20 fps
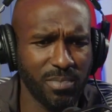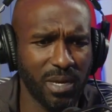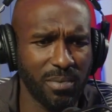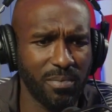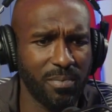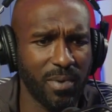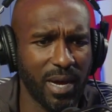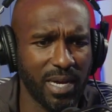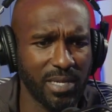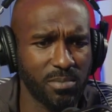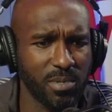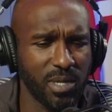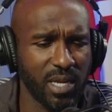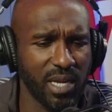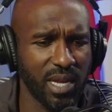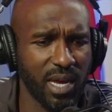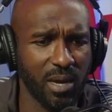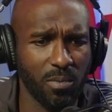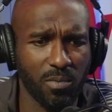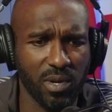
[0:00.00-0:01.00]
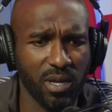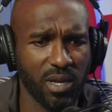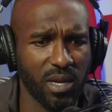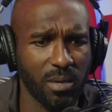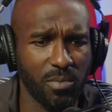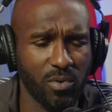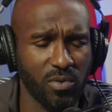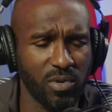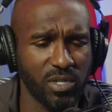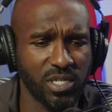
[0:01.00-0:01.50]
maybe possibly get out with a
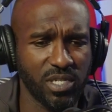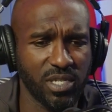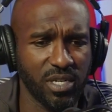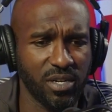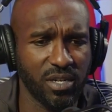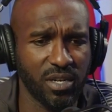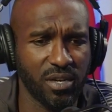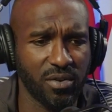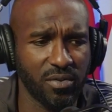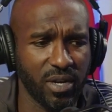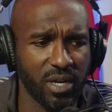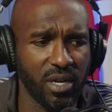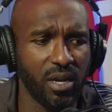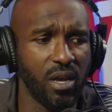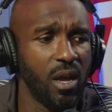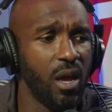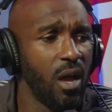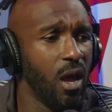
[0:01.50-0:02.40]
chemical engineering degree,